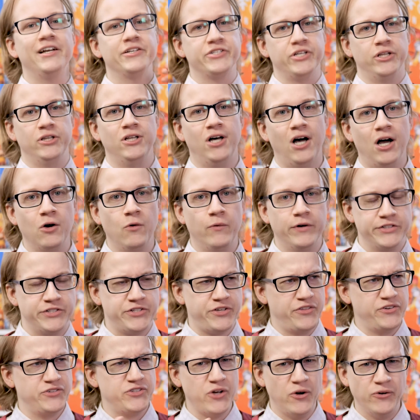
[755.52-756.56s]
It is a long one,
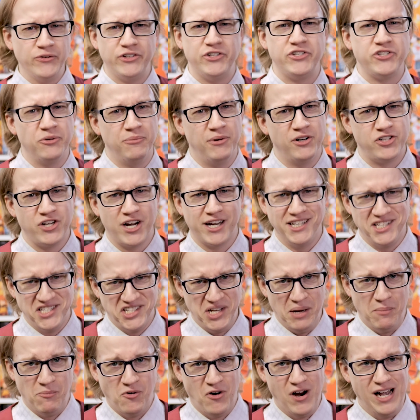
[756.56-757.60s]
so there's only so much I can
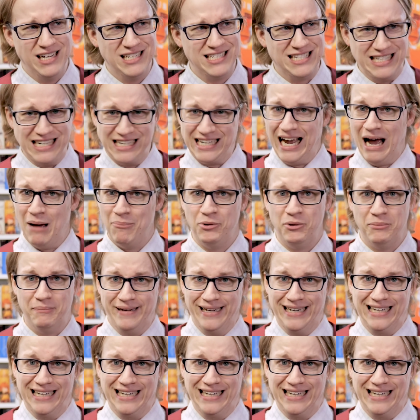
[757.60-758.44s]
summarize in a couple of